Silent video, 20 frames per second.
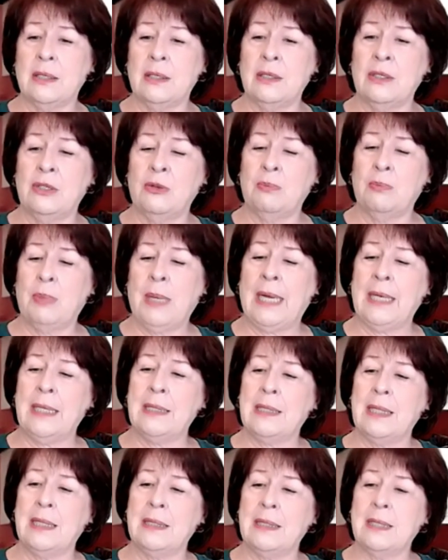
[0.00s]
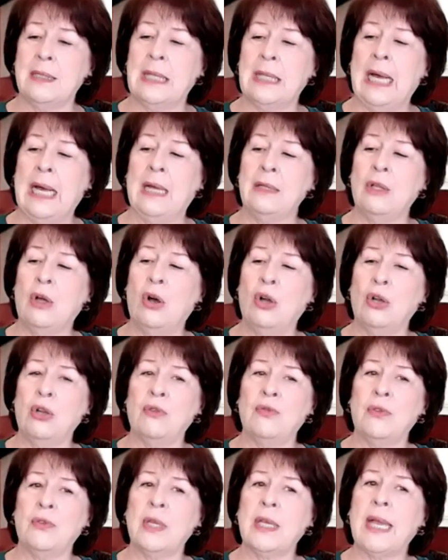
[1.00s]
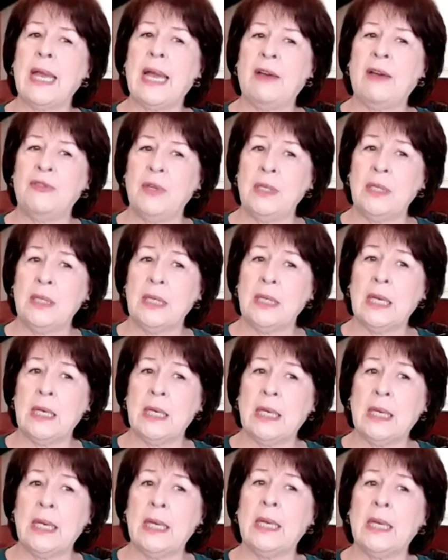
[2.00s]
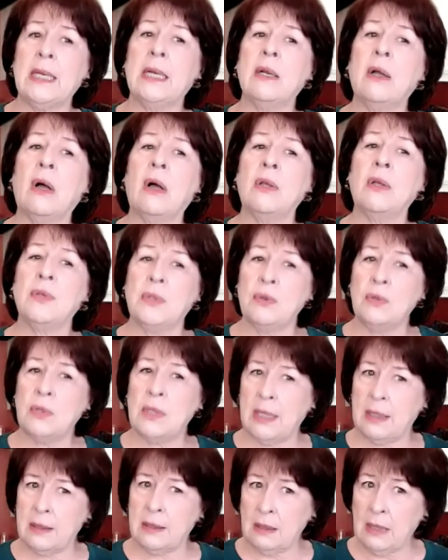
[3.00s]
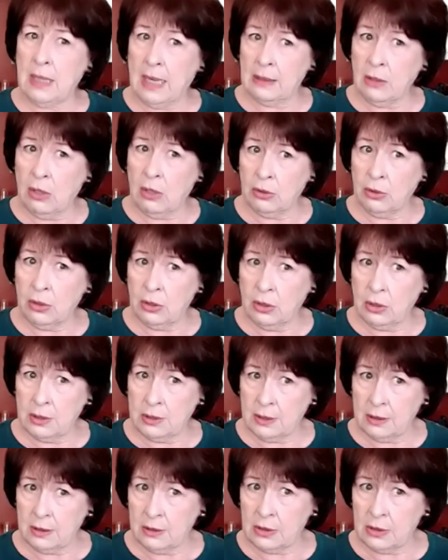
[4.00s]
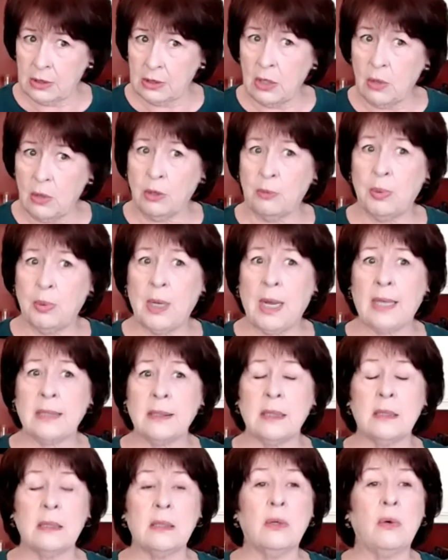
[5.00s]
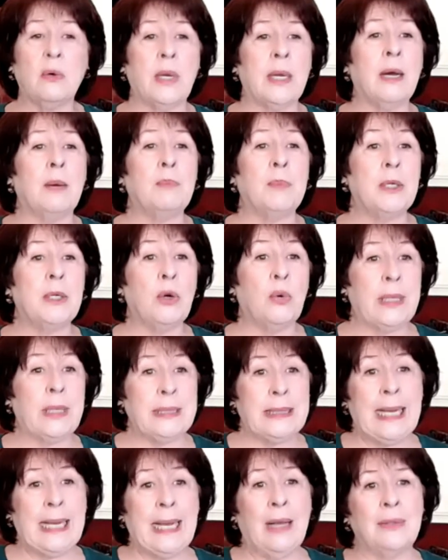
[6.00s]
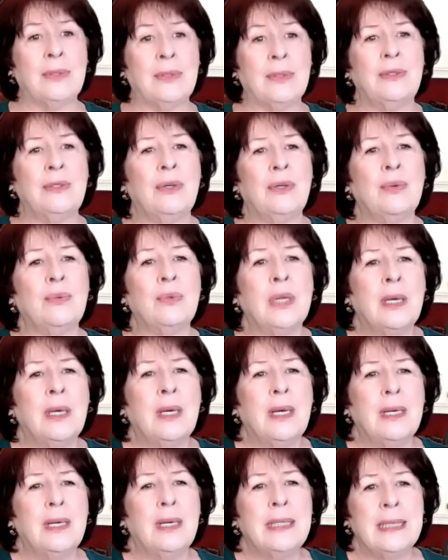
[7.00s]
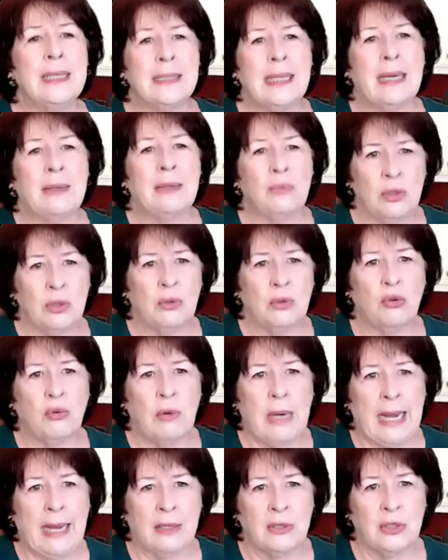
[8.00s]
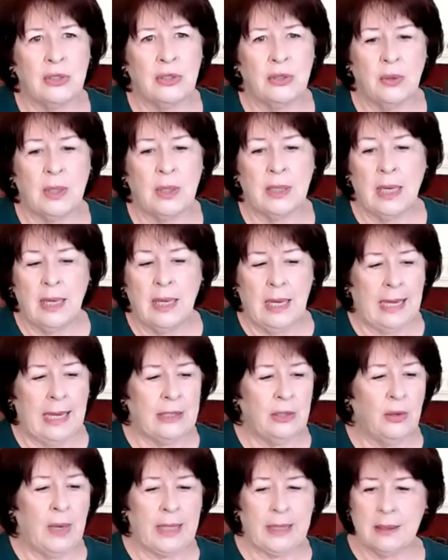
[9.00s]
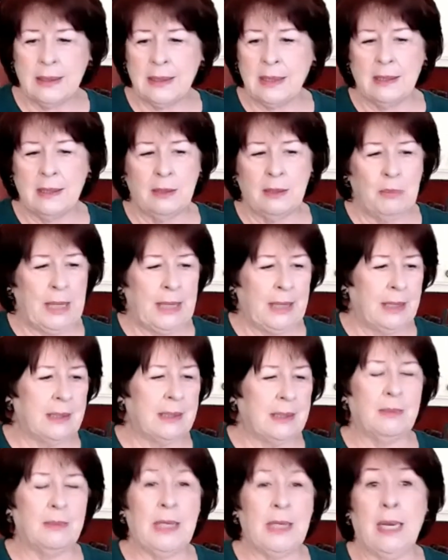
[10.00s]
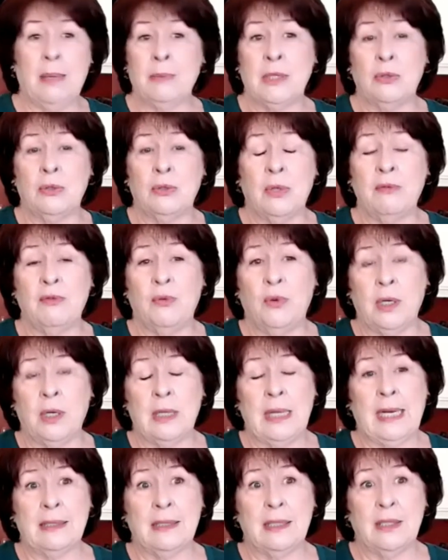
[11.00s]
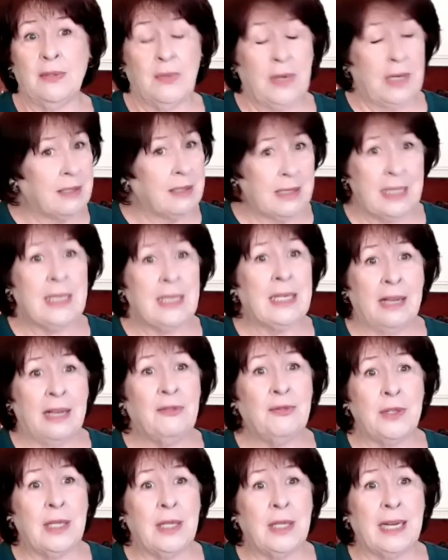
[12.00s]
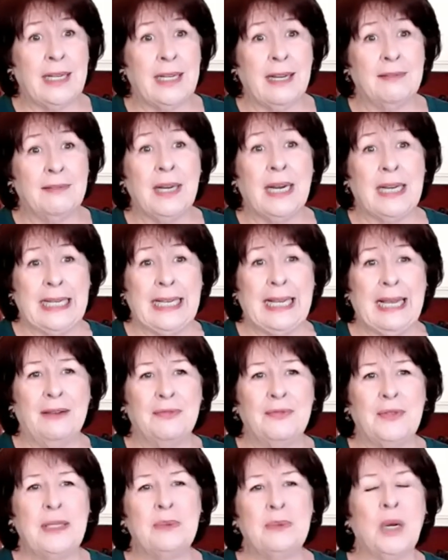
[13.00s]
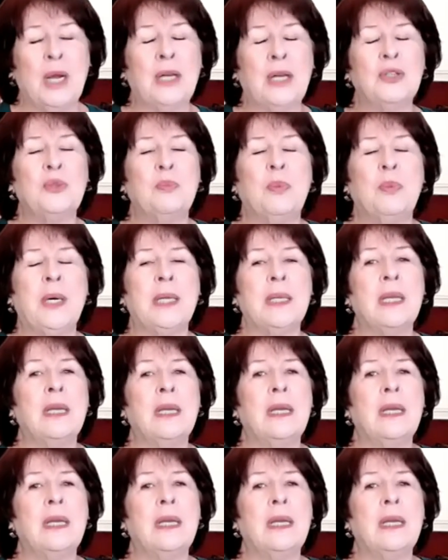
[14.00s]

your body takes a lot longer for the caffeine to kick in, and also takes a lot longer. It's a slower process going up and going down, so you don't get that real crash to it. I know I can sit in a meeting sometimes and drink 4 glasses of iced tea, and I feel like I've got a caffeine rush, but